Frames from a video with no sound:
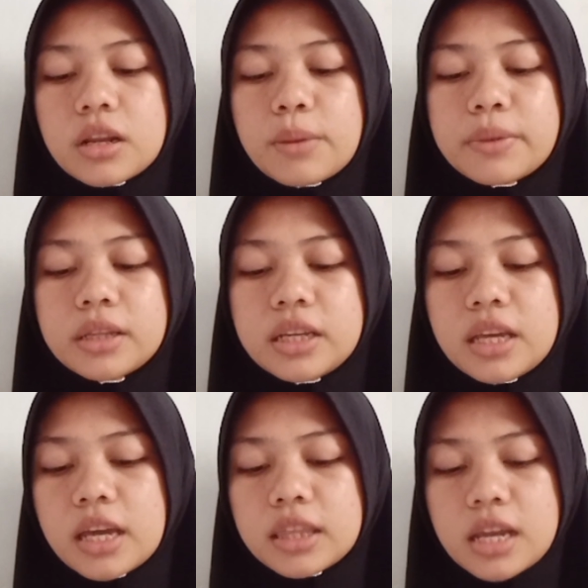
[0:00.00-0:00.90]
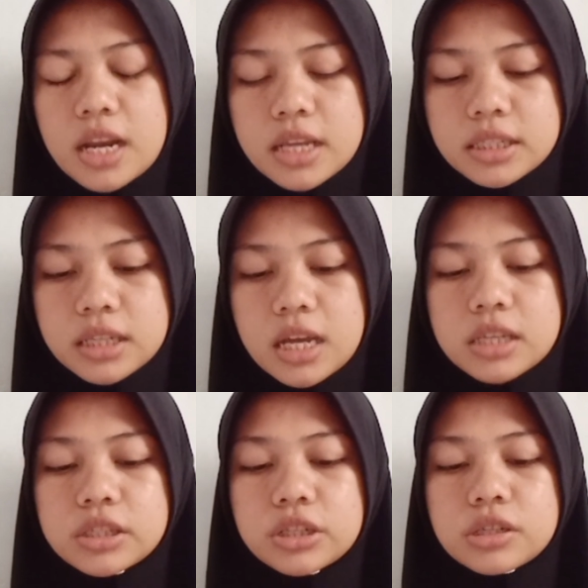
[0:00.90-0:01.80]
namely attendance,
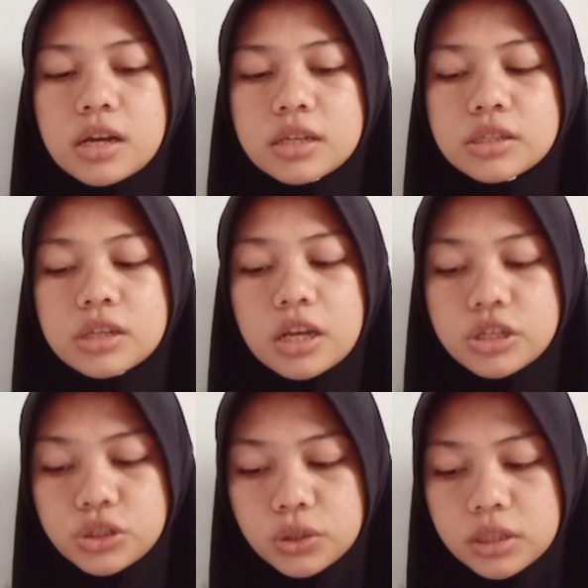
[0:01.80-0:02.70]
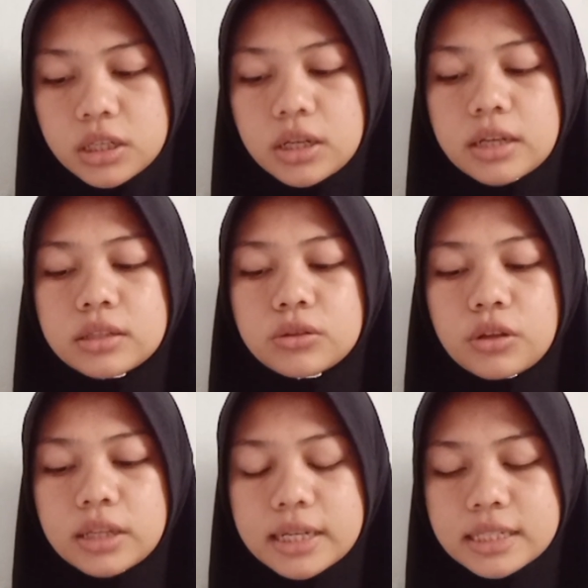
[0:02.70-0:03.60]
such as schedule,
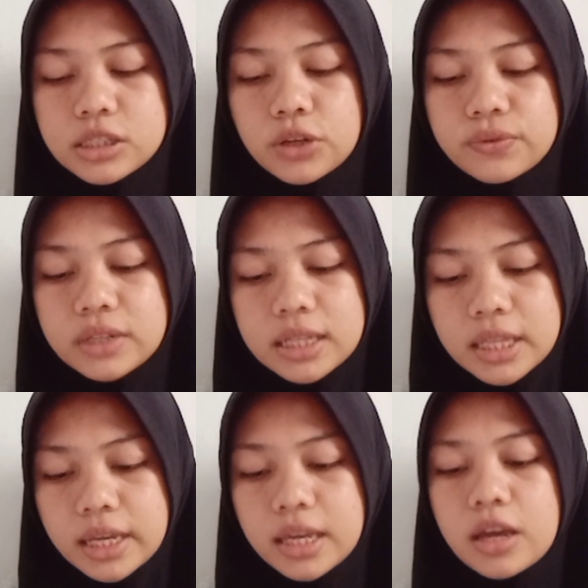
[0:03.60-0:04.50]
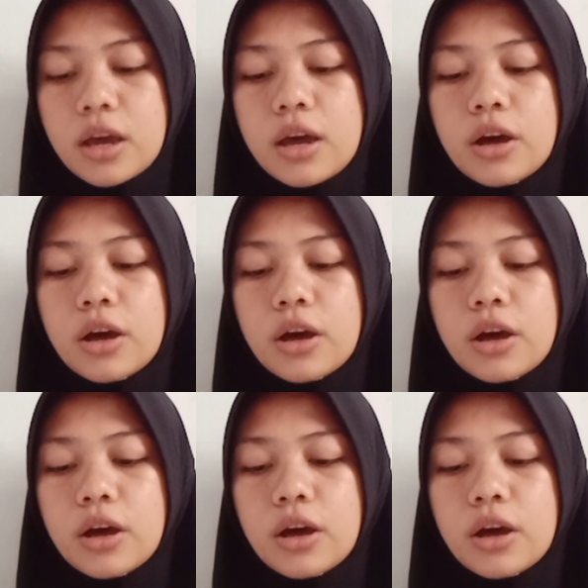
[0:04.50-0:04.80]
tolerance of delay,